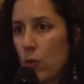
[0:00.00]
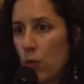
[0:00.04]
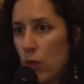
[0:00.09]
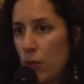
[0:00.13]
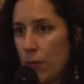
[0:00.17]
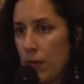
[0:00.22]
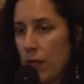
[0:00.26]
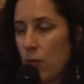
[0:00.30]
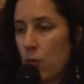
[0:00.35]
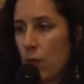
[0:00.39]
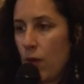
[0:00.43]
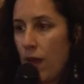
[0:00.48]

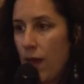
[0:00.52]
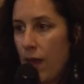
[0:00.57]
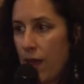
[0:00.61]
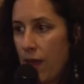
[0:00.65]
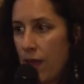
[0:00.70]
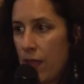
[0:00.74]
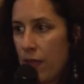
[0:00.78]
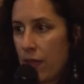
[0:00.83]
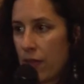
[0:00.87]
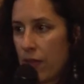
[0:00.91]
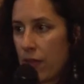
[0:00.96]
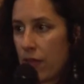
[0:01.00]
women were
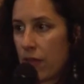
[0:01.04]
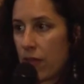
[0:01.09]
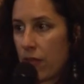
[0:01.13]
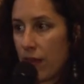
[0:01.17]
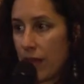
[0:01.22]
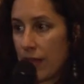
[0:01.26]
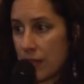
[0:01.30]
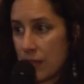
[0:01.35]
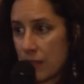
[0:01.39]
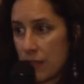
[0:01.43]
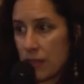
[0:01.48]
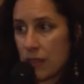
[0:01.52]
either
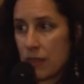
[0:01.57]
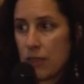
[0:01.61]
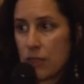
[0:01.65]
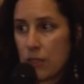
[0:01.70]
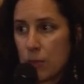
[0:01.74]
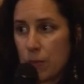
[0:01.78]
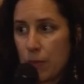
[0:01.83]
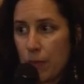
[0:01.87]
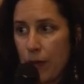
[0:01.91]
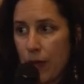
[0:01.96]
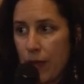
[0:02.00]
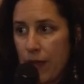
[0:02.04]

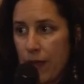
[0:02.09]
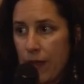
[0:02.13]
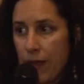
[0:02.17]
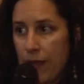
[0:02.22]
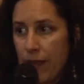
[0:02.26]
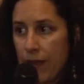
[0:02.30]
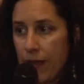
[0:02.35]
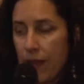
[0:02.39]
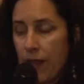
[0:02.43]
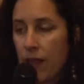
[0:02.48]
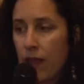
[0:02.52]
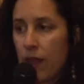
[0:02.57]
arrested
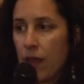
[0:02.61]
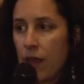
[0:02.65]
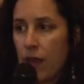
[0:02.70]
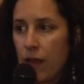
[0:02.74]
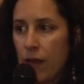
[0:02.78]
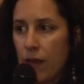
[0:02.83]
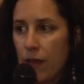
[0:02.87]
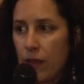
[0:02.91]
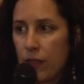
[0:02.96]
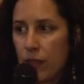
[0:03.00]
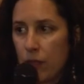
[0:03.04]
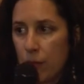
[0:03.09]
by
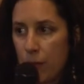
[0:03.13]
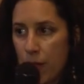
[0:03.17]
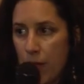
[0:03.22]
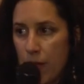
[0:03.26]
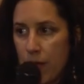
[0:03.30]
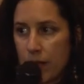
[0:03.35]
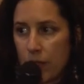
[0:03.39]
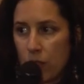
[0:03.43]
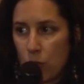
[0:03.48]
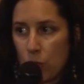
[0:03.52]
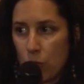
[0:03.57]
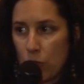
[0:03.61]

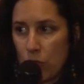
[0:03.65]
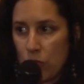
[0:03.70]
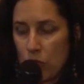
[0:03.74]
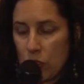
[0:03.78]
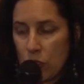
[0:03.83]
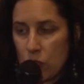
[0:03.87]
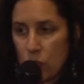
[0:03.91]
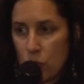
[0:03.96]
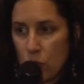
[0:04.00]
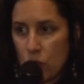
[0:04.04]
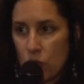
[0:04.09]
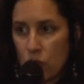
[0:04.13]
American or British
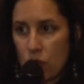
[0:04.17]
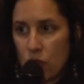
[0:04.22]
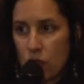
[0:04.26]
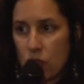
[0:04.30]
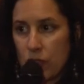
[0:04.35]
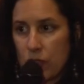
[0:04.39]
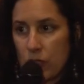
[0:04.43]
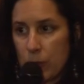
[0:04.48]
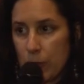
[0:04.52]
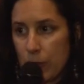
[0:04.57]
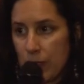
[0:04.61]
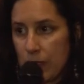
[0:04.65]
soldiers
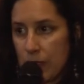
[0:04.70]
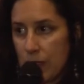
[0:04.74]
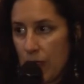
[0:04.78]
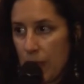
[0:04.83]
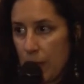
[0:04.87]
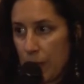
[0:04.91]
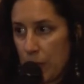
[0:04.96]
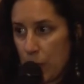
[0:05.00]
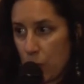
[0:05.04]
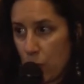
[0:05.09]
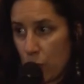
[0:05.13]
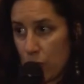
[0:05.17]
and spent
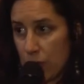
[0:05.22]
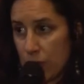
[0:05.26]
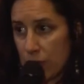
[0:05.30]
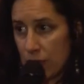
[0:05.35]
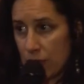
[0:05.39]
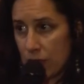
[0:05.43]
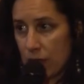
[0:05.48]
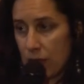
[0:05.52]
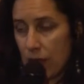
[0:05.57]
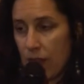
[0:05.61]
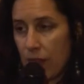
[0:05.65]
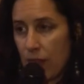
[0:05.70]
time in prison,
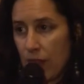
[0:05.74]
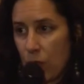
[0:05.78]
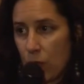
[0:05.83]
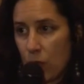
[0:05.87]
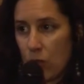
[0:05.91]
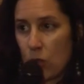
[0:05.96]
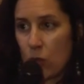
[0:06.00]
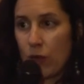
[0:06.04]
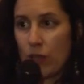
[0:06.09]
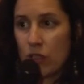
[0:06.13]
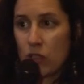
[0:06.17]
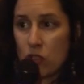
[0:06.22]
and there were
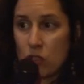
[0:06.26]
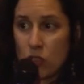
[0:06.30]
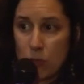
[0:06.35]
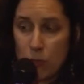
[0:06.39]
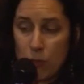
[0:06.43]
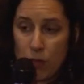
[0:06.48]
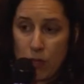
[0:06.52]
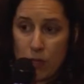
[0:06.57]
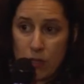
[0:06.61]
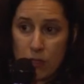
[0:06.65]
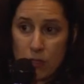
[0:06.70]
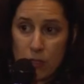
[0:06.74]
question
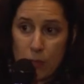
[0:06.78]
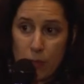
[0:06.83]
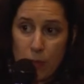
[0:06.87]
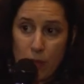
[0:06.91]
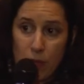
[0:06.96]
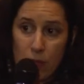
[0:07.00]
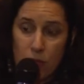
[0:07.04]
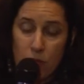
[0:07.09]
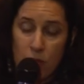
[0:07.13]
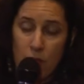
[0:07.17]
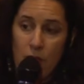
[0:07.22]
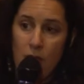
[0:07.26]
marks
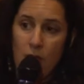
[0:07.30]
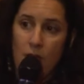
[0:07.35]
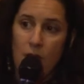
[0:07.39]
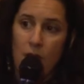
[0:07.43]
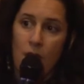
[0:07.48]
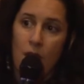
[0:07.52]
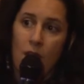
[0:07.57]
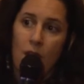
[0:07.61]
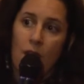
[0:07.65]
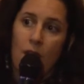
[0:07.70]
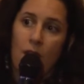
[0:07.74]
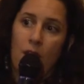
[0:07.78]
about
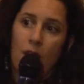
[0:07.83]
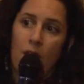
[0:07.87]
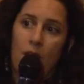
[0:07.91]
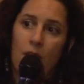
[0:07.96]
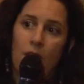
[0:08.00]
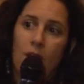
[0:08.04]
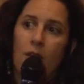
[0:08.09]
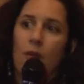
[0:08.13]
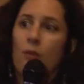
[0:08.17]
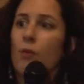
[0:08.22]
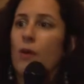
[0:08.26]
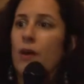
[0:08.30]

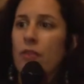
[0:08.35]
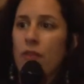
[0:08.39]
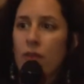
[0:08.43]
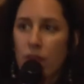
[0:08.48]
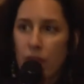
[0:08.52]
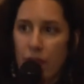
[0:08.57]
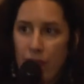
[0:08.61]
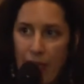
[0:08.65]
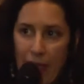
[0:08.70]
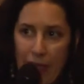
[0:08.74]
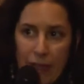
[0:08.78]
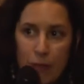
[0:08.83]
whether
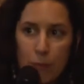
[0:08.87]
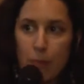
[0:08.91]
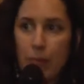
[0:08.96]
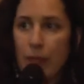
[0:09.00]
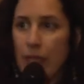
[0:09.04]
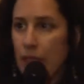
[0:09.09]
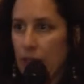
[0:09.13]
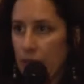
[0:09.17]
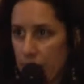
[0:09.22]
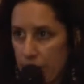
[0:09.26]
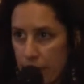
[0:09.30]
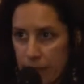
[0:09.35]
they had
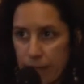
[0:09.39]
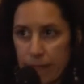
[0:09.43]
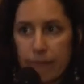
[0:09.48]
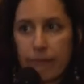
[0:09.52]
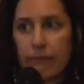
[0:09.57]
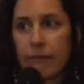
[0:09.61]
been